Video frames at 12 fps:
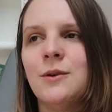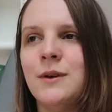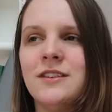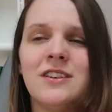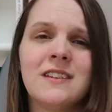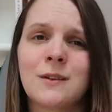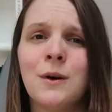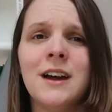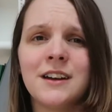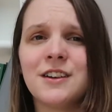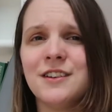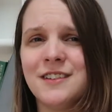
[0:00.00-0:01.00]
which is
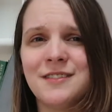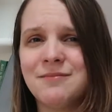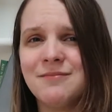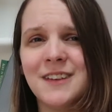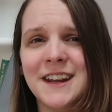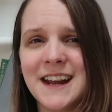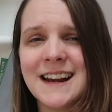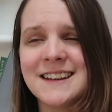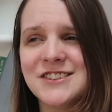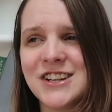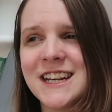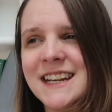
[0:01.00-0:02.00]
quite a good
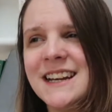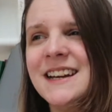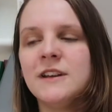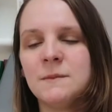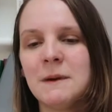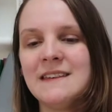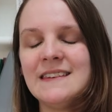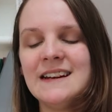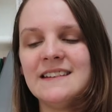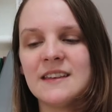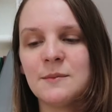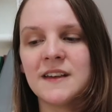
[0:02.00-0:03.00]
analogy. But it's
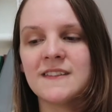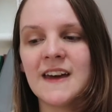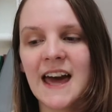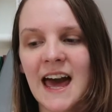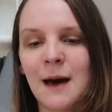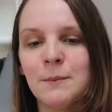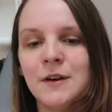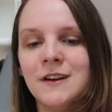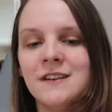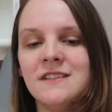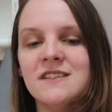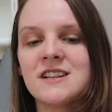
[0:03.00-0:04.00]
basically something that
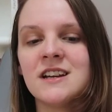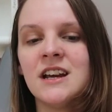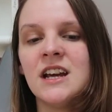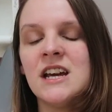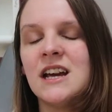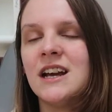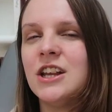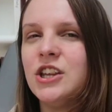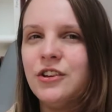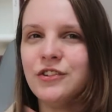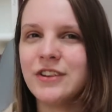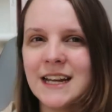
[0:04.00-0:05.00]
happened
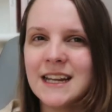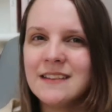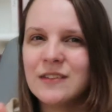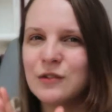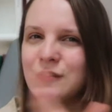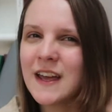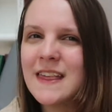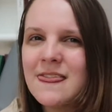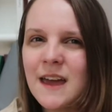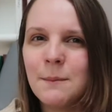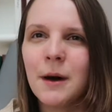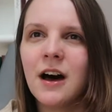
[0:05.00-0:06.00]
usually sort of in
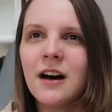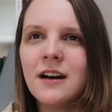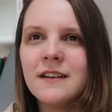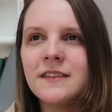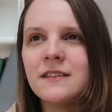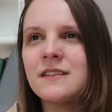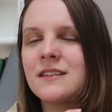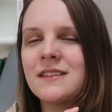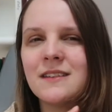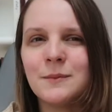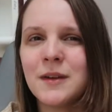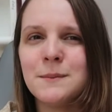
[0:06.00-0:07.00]
their past,
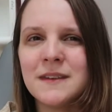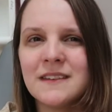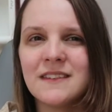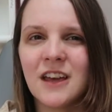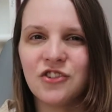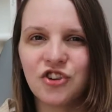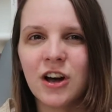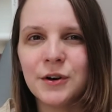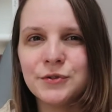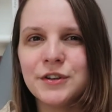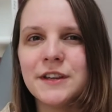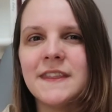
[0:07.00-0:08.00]
sometimes it's a
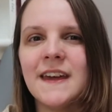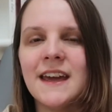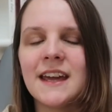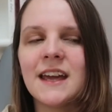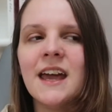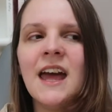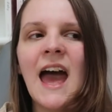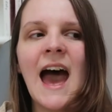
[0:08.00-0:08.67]
childhood thing,